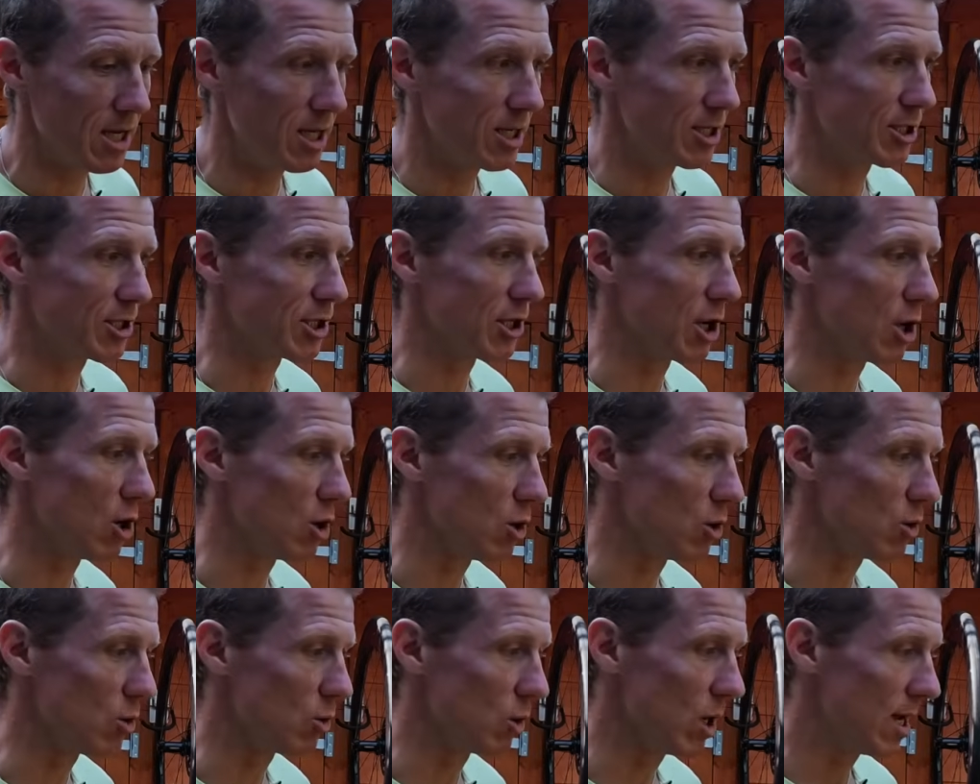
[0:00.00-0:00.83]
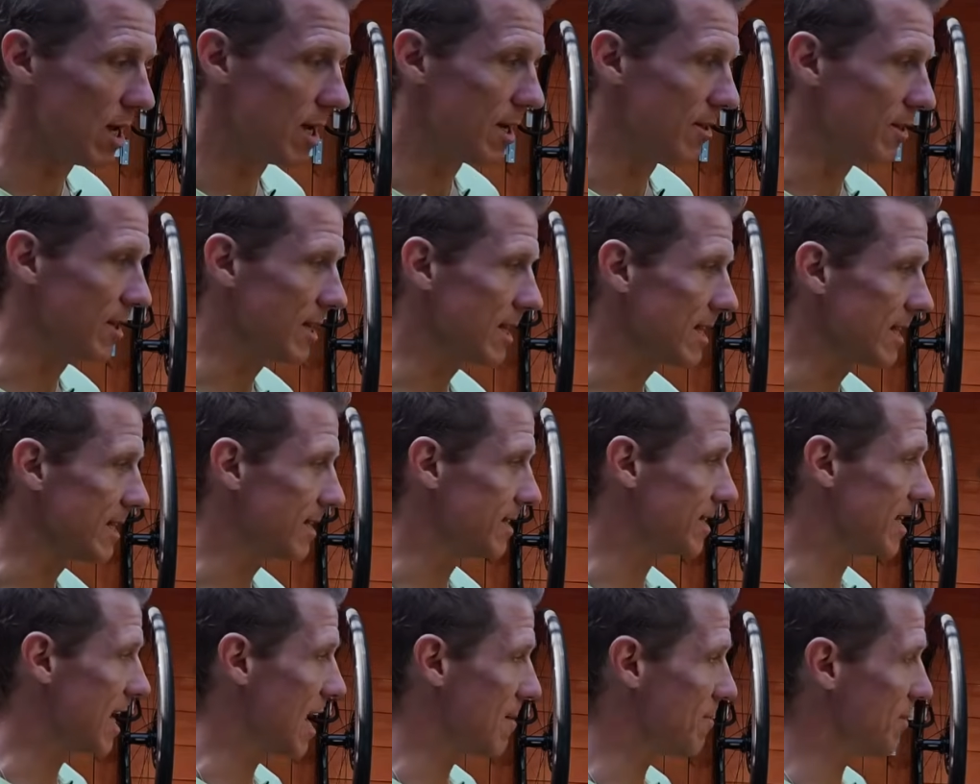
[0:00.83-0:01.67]
So the
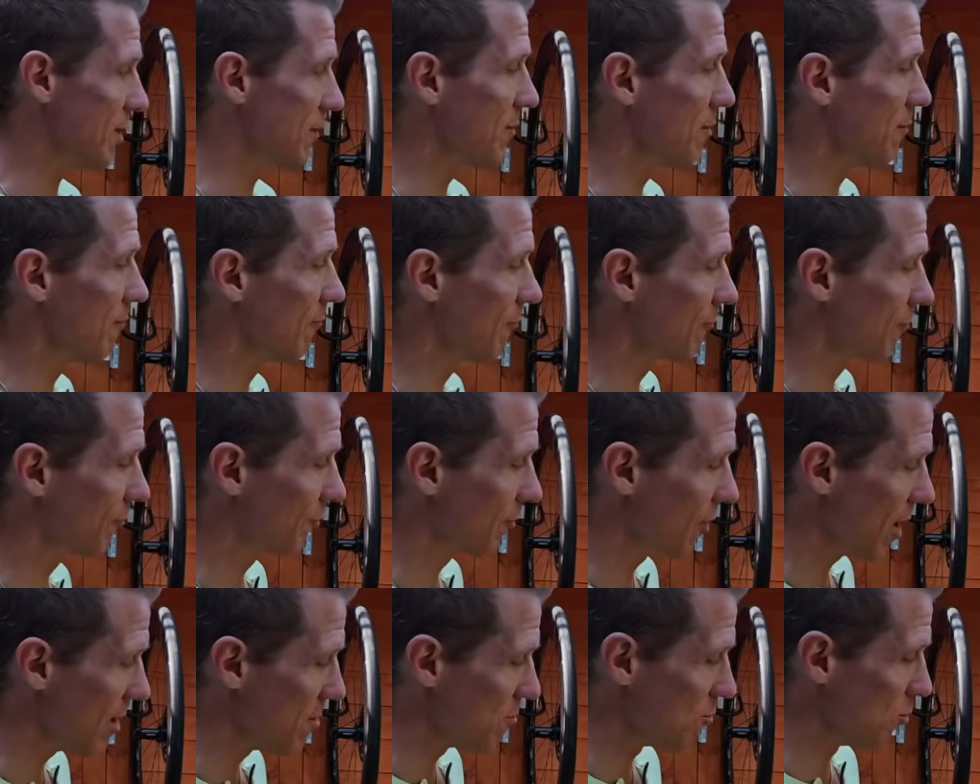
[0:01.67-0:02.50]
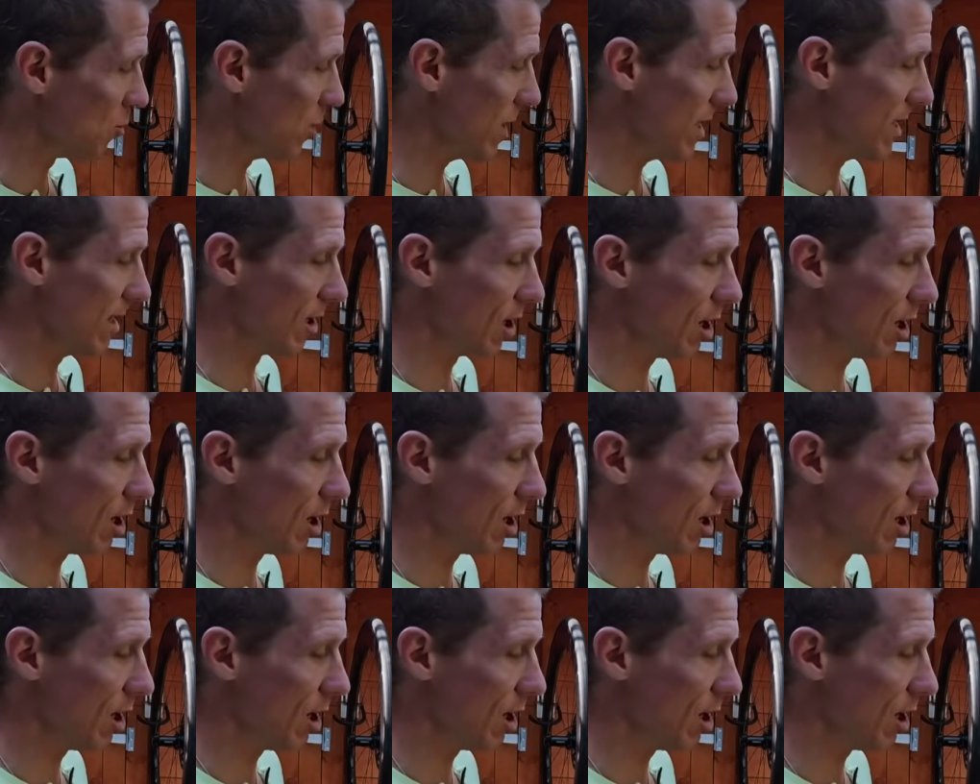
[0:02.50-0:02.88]
depth of the front wheel,